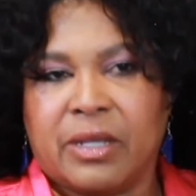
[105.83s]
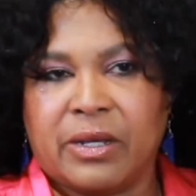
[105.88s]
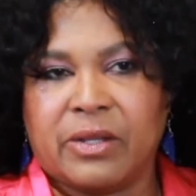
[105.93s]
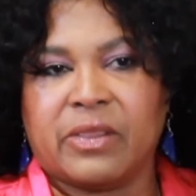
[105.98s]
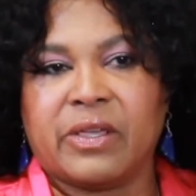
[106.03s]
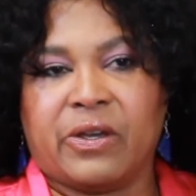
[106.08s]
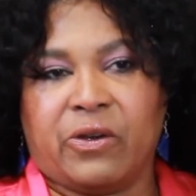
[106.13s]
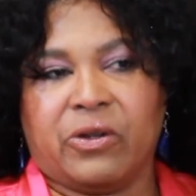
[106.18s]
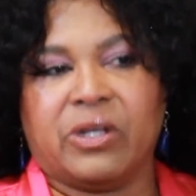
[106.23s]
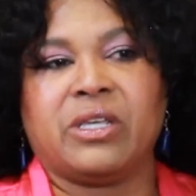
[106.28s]

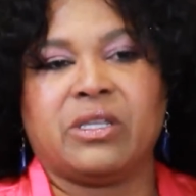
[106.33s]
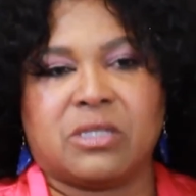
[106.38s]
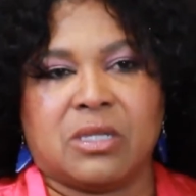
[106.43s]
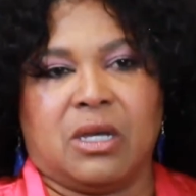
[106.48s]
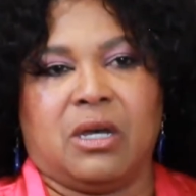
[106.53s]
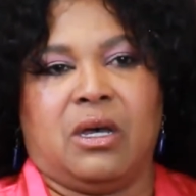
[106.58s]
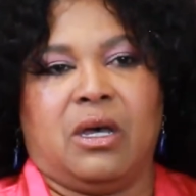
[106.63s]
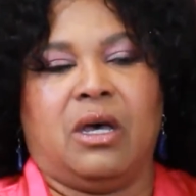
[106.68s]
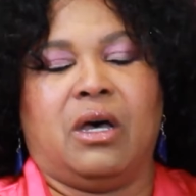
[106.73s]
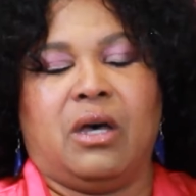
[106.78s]
There is
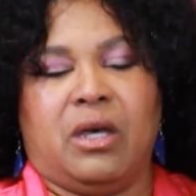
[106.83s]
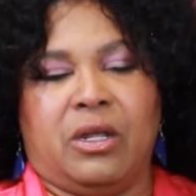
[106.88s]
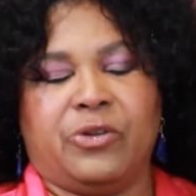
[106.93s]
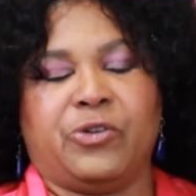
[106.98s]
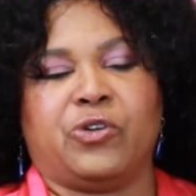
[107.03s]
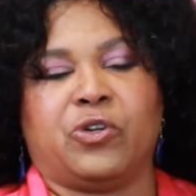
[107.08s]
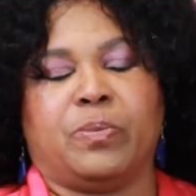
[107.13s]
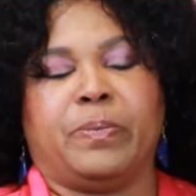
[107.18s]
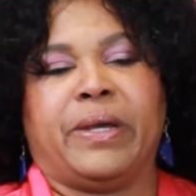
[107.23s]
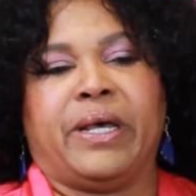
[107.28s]
a
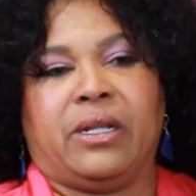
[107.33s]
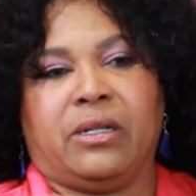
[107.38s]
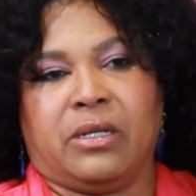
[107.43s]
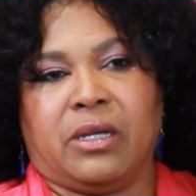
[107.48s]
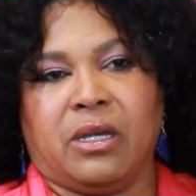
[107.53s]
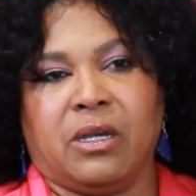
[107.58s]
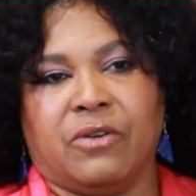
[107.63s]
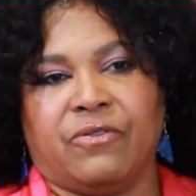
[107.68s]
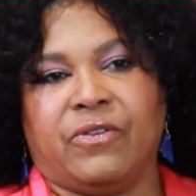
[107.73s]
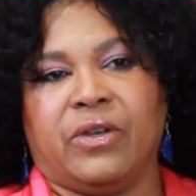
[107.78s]

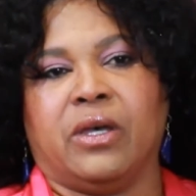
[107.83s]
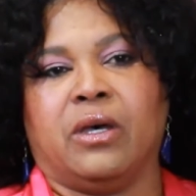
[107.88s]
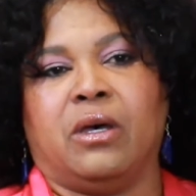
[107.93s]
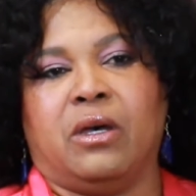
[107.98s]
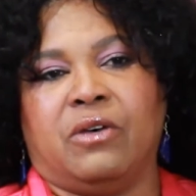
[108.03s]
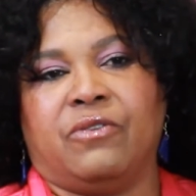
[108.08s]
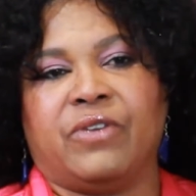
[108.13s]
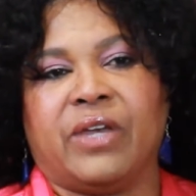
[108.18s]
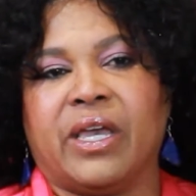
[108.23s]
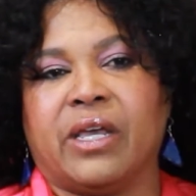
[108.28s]
underbelly
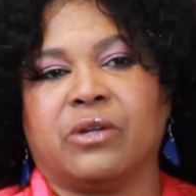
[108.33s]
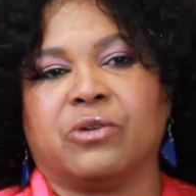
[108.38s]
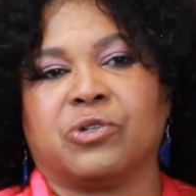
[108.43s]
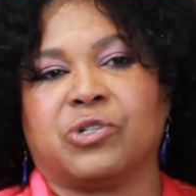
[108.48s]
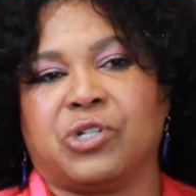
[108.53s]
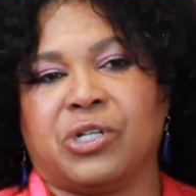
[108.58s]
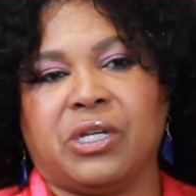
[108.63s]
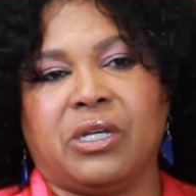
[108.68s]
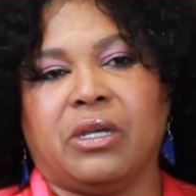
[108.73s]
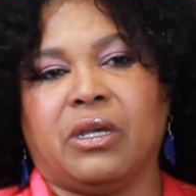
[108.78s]
of
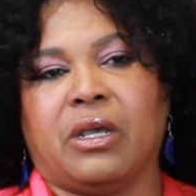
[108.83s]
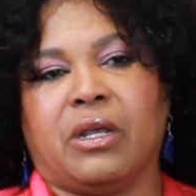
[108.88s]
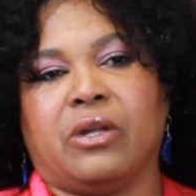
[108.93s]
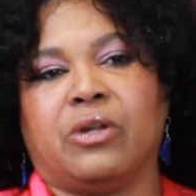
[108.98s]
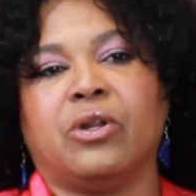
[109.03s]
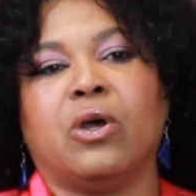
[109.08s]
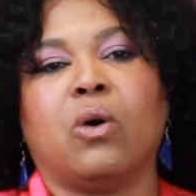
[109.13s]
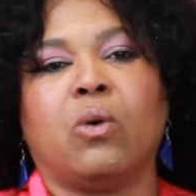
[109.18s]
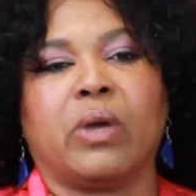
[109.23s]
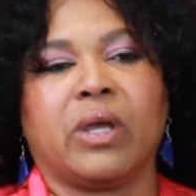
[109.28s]
energy, and
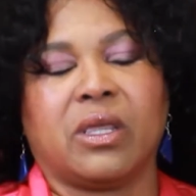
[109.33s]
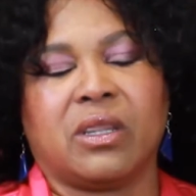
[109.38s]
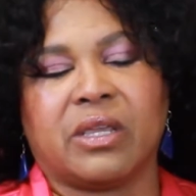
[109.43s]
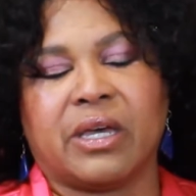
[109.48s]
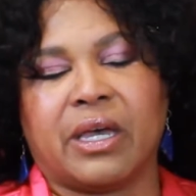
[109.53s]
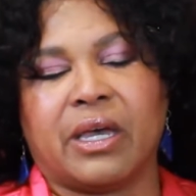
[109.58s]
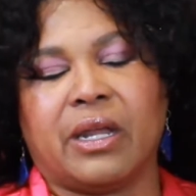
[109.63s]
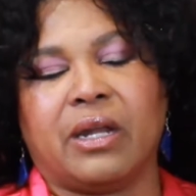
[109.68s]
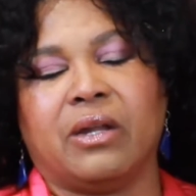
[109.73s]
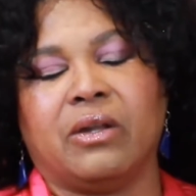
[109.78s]
knowing
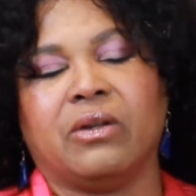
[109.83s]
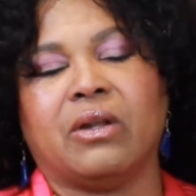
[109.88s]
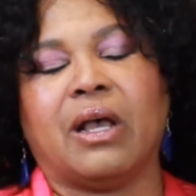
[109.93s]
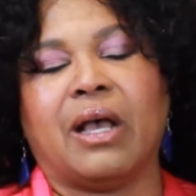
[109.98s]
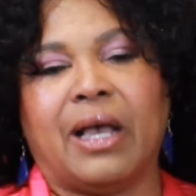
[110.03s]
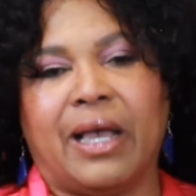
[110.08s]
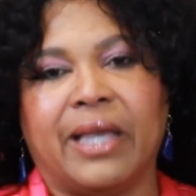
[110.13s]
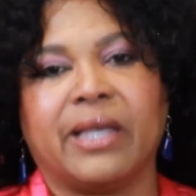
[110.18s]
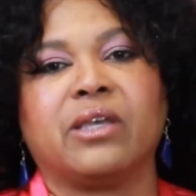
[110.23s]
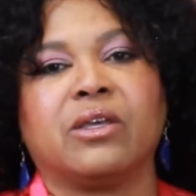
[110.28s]
that
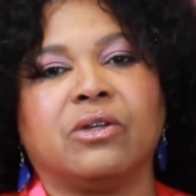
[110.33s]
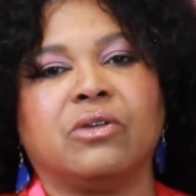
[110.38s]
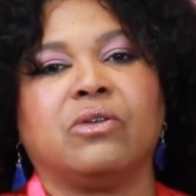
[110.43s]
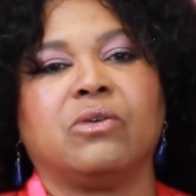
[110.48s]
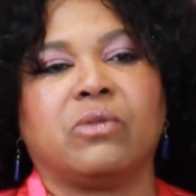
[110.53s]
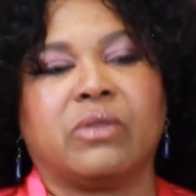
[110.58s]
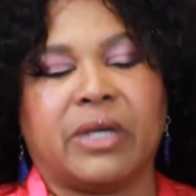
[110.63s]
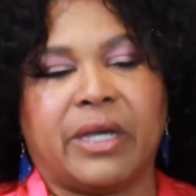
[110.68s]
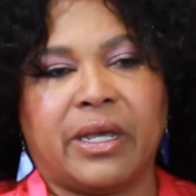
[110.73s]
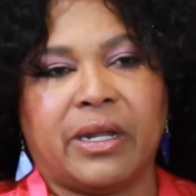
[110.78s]
I can
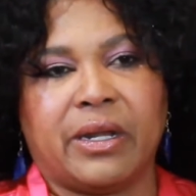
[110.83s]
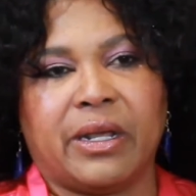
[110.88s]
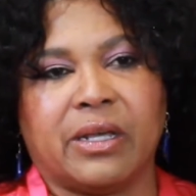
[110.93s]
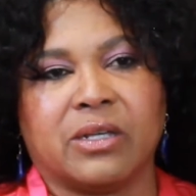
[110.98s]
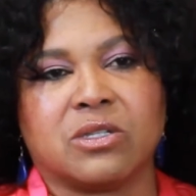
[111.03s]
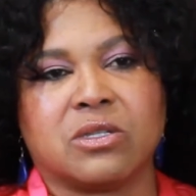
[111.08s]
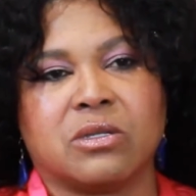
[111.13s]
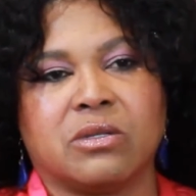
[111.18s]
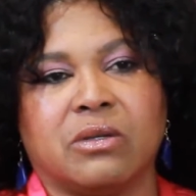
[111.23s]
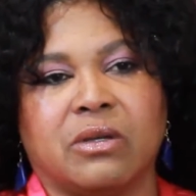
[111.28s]
do that
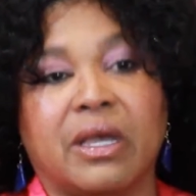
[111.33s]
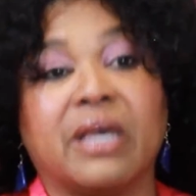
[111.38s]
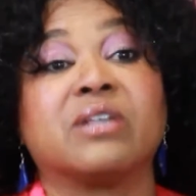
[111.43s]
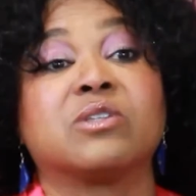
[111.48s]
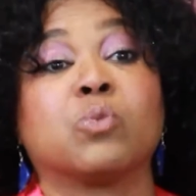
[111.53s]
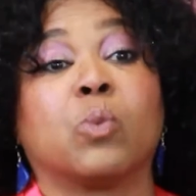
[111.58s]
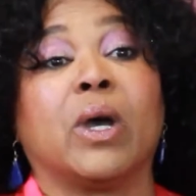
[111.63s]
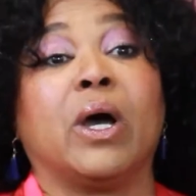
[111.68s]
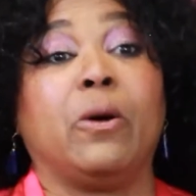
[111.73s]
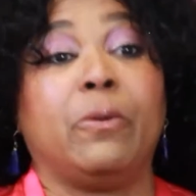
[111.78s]
as
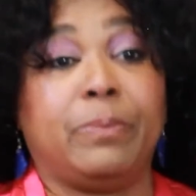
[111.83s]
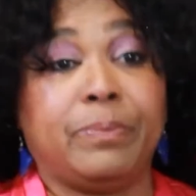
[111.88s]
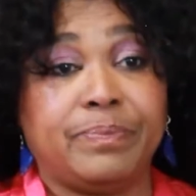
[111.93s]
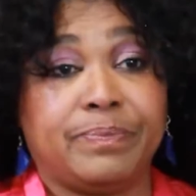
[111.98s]
well.